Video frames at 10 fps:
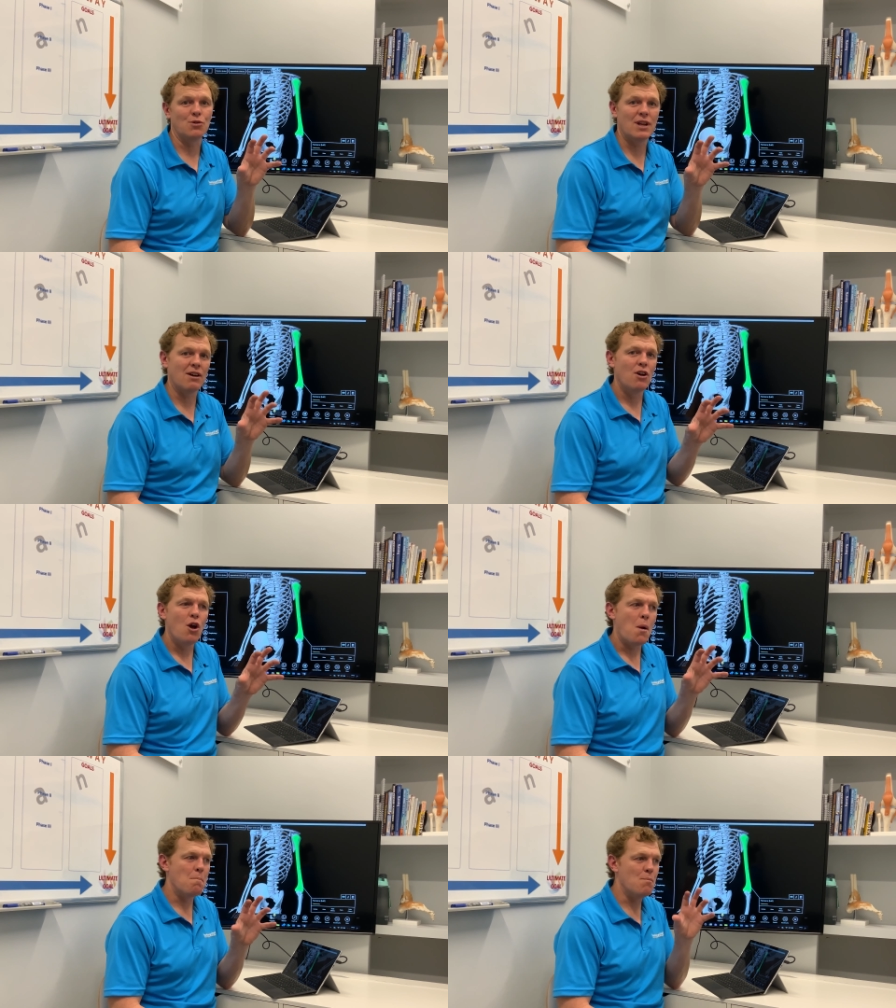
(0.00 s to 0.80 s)
Now,
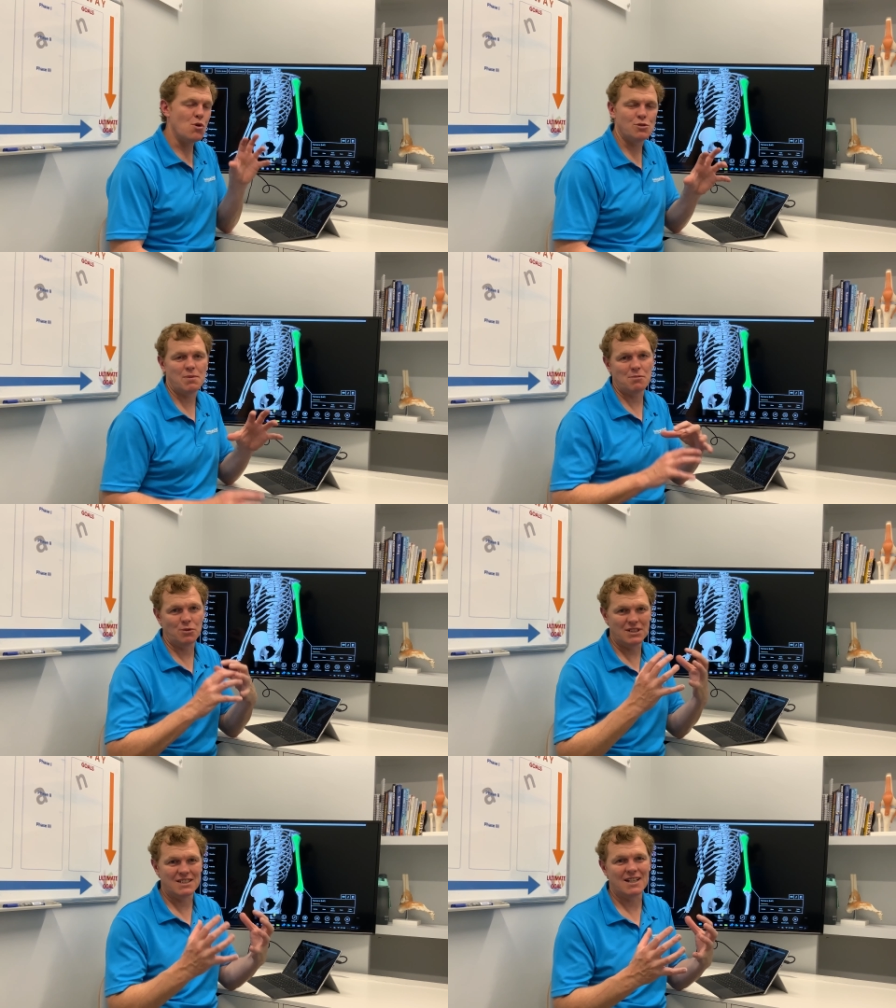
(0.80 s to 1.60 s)
most people
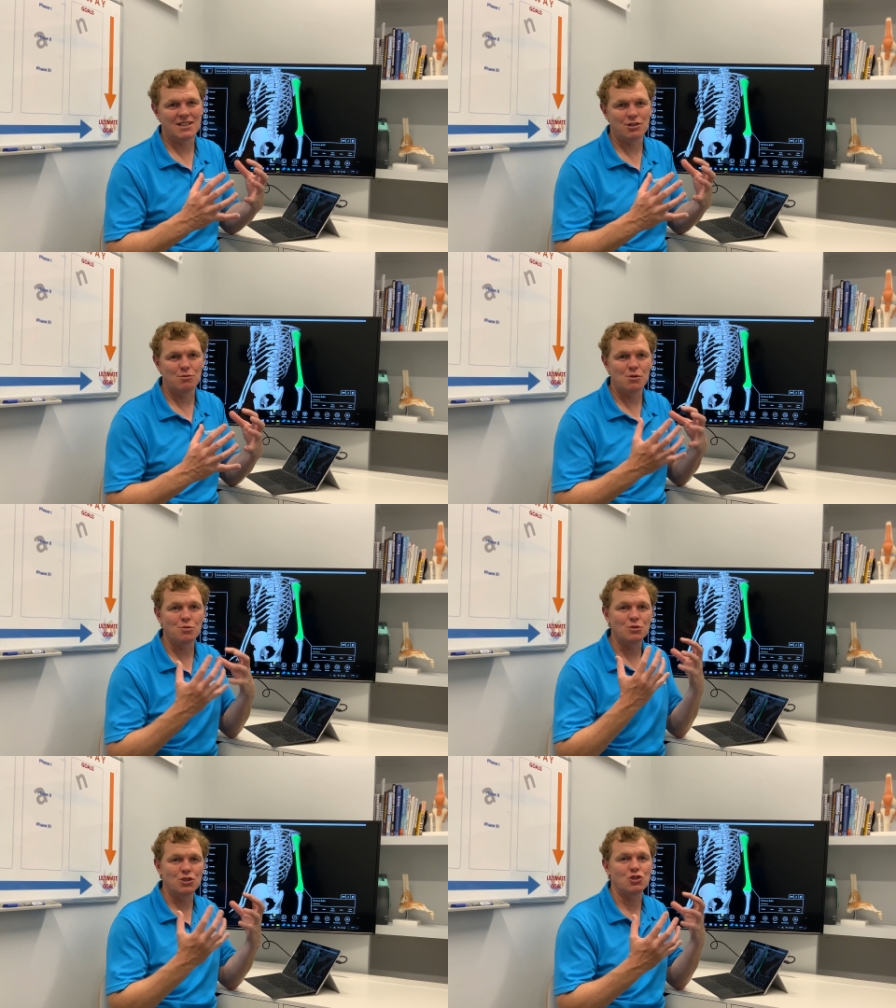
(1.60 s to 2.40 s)
with a tennis elbow
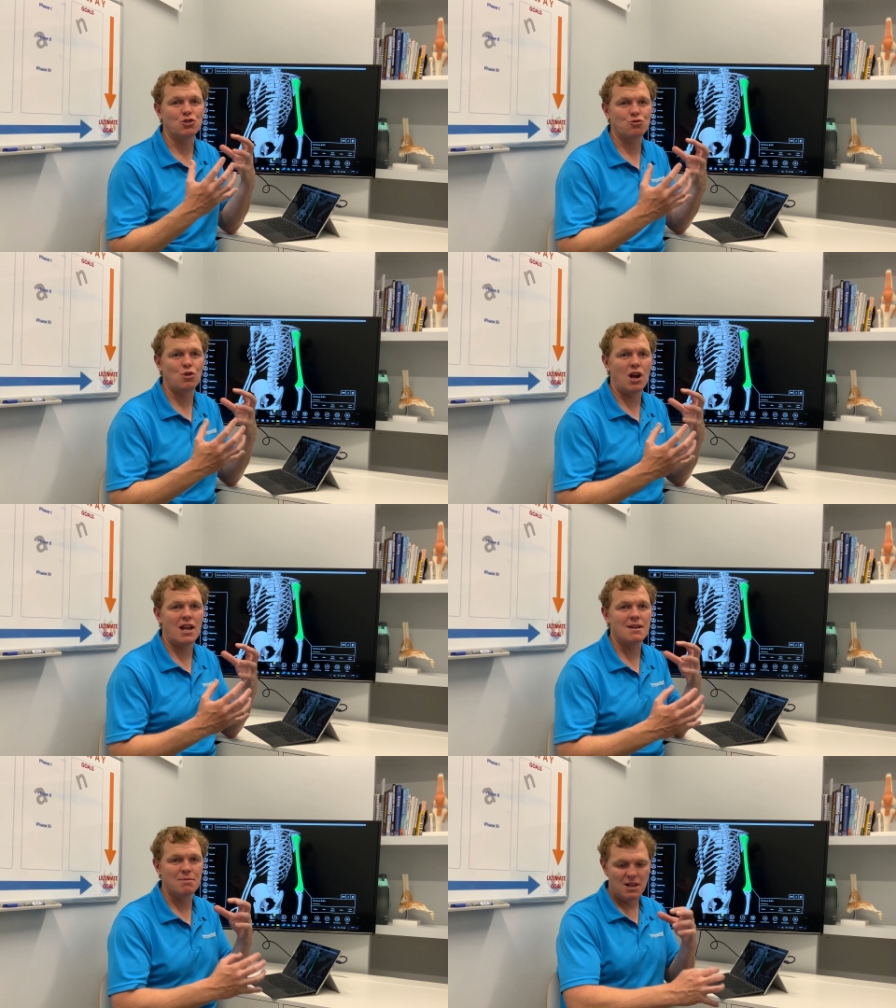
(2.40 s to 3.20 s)
will
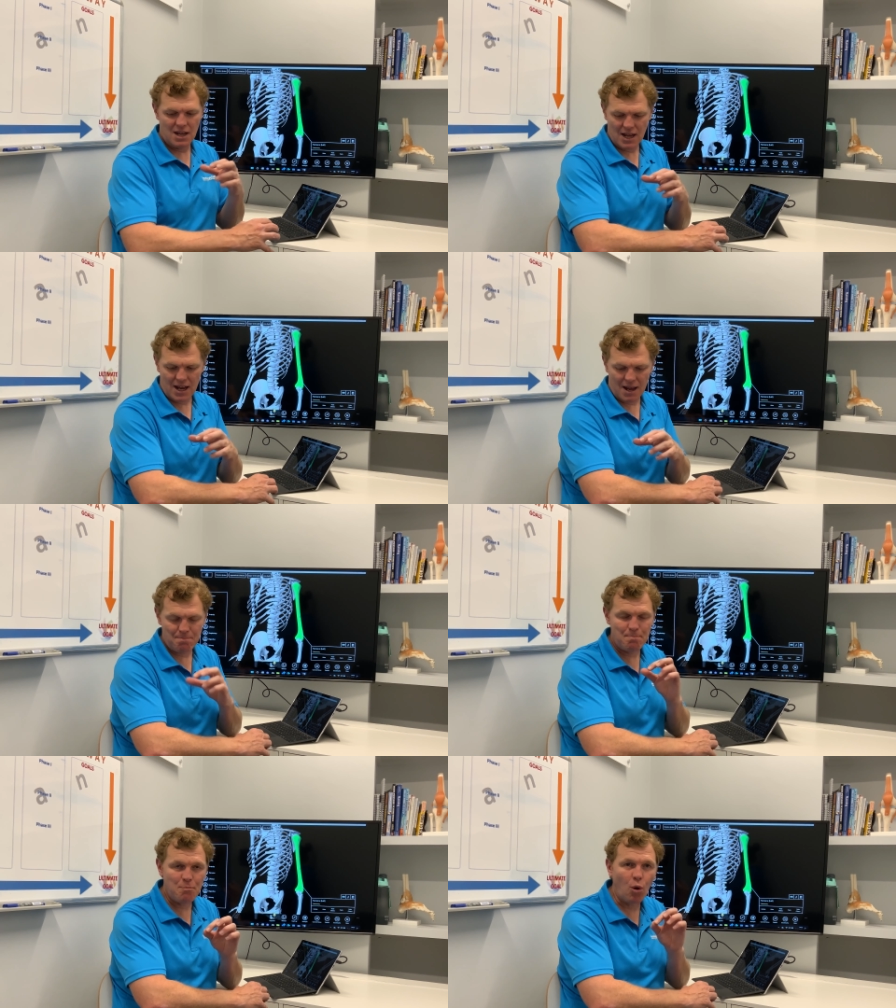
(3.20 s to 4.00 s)
describe a
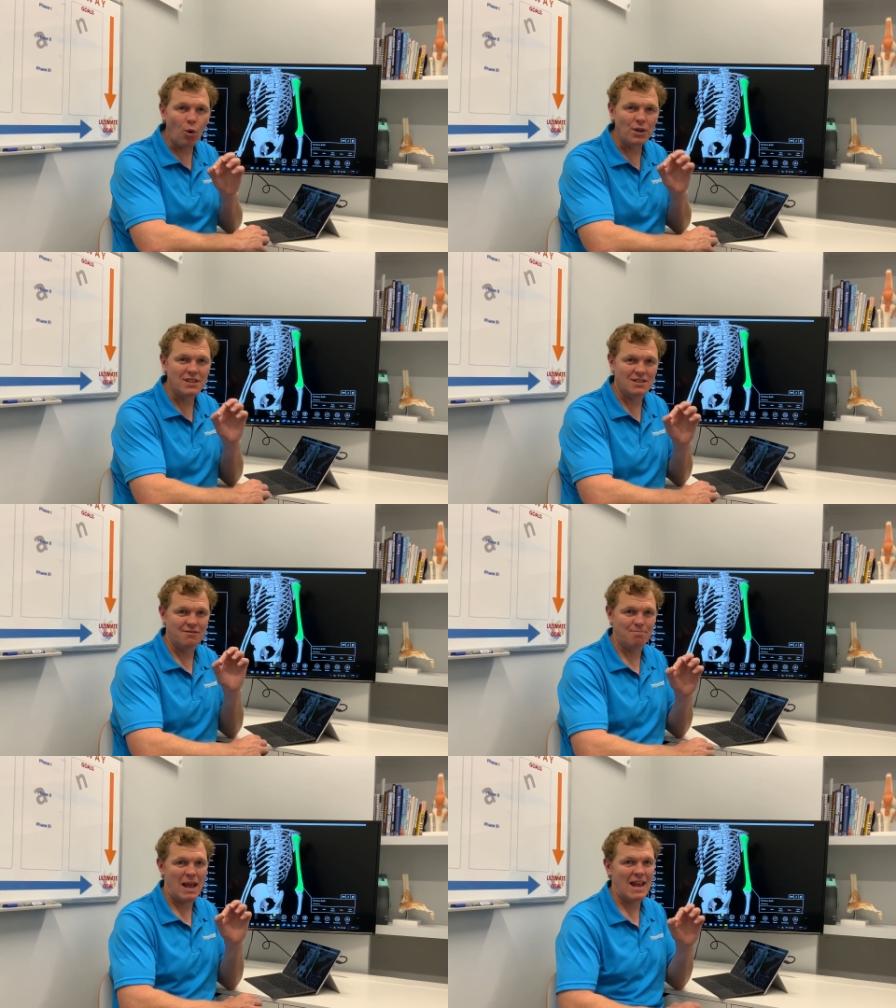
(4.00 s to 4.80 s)
point
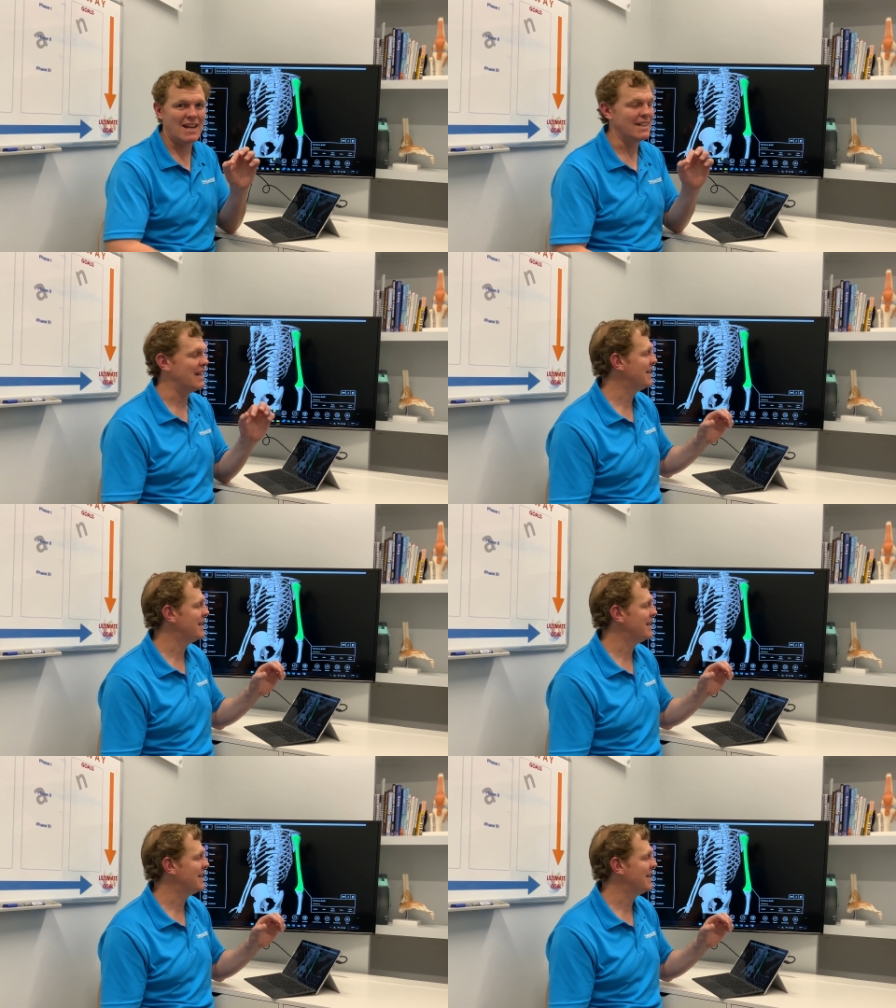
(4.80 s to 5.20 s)
of pain,